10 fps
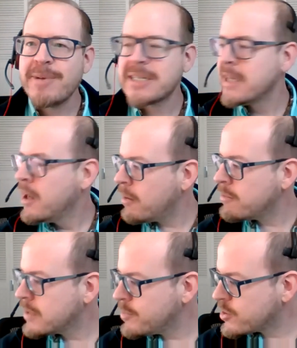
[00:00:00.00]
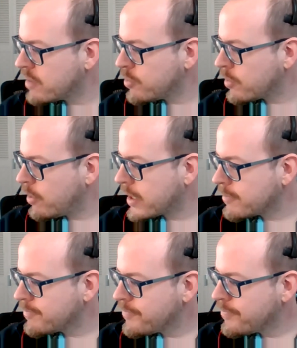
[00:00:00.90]
so much. Oh, let me turn off the recording
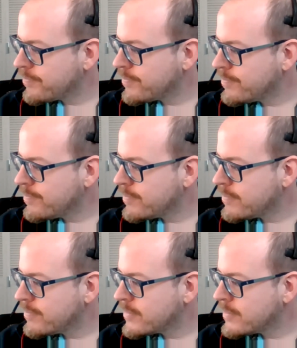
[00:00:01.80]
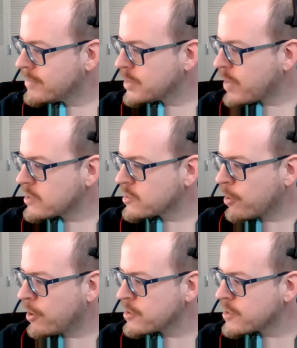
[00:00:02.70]
so I can
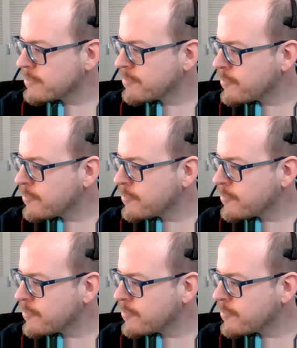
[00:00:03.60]
start cursing.